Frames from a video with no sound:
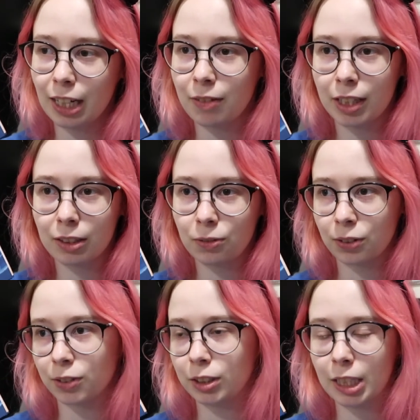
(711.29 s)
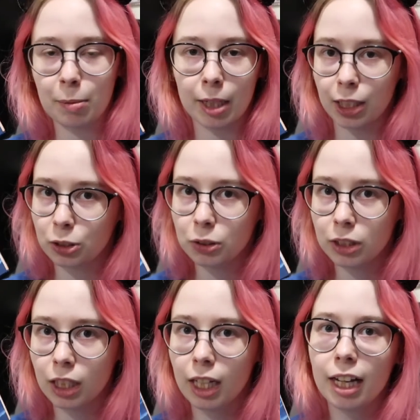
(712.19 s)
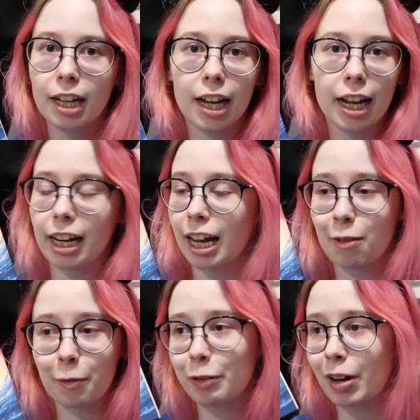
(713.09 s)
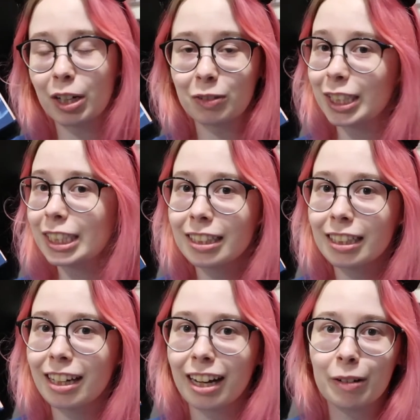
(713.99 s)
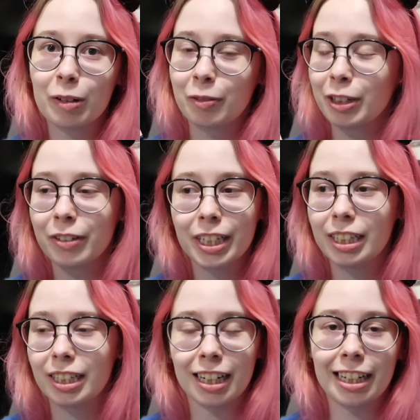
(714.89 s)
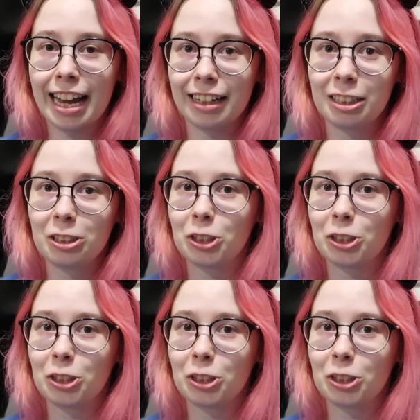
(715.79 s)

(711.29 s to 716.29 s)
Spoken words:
I read this for the first time in high school, and I have reread it recently, and I will reread it again.